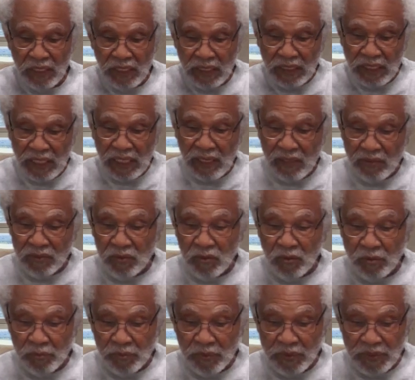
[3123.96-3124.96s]
that I was going
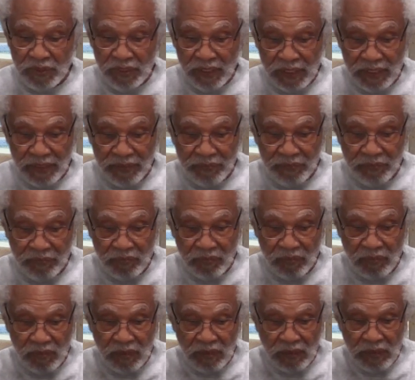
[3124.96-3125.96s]
to present
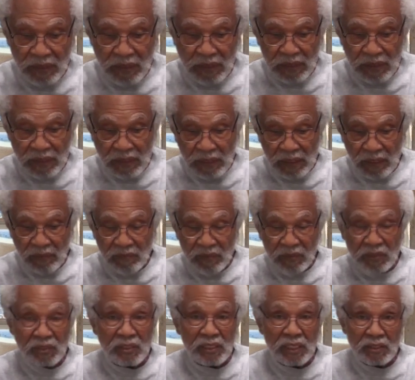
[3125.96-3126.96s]
of the
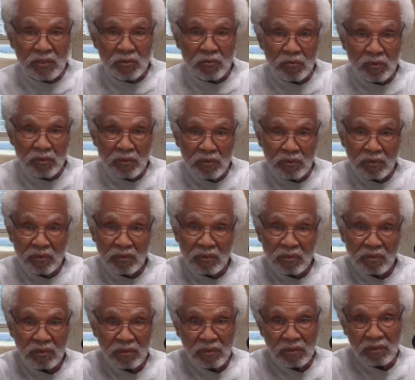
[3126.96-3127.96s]
sexual
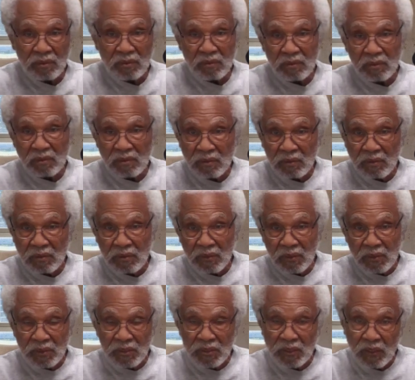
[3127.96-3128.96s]

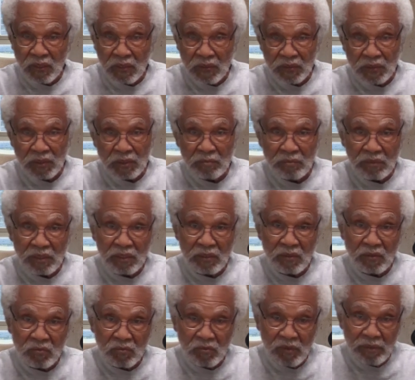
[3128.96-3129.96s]
assaults committed
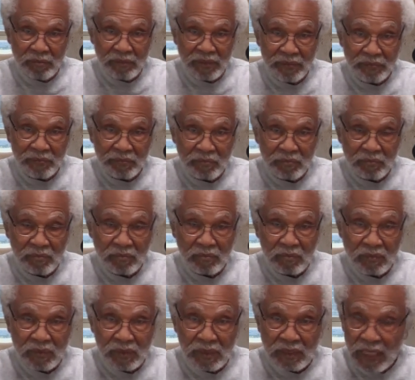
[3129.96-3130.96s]
on women
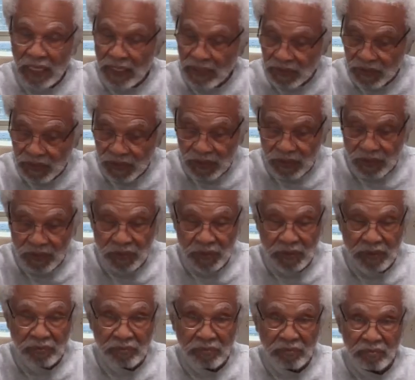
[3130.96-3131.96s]
and children